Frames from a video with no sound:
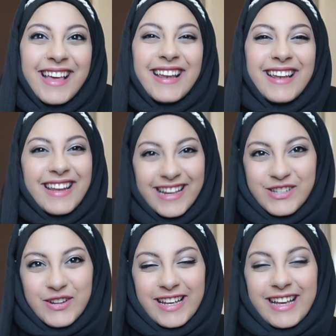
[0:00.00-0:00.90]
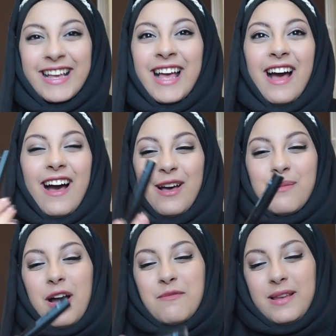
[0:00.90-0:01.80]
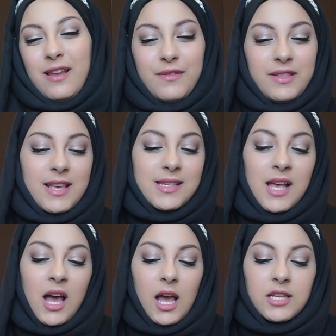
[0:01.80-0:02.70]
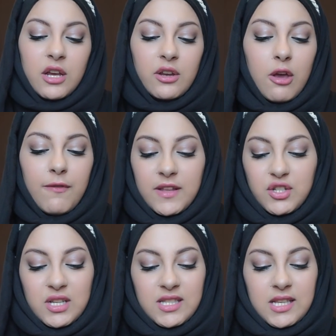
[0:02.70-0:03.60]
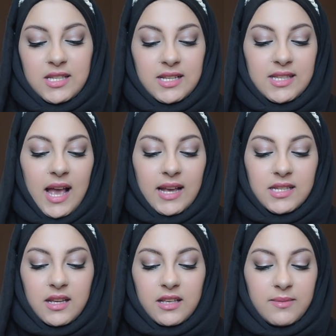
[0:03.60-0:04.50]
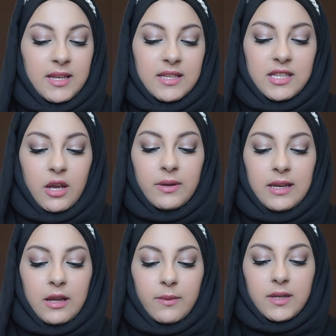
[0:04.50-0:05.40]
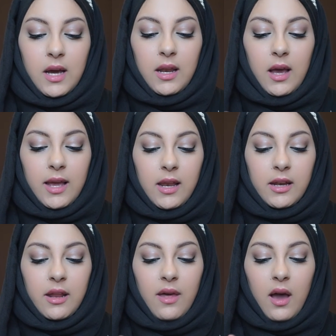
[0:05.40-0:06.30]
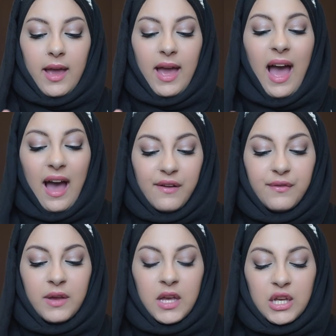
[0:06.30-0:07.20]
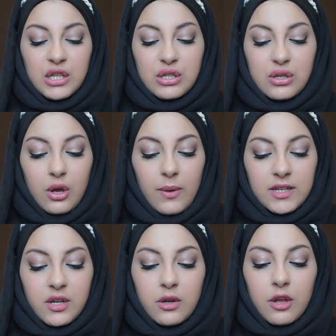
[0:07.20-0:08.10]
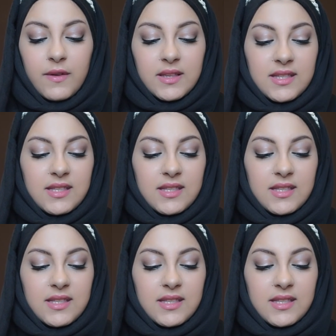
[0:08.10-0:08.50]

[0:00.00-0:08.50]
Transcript: Literally. I've been loving this. I don't know if it's just this exact, I mean, it's the only liquid eyeliner that I have, so I don't know if it's